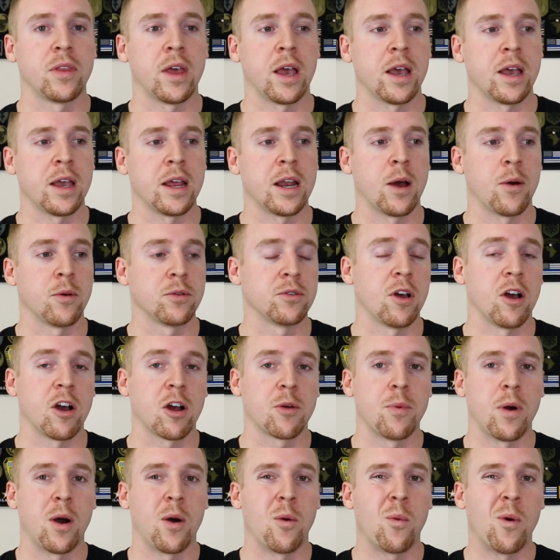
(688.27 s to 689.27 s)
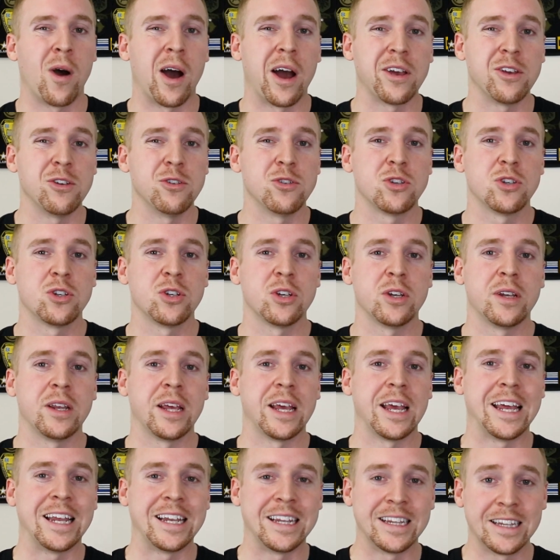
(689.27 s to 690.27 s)
that and I will talk about why you
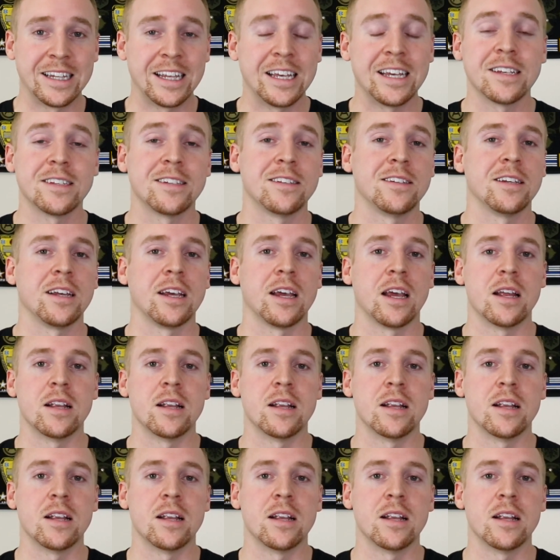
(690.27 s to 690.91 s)
should enlist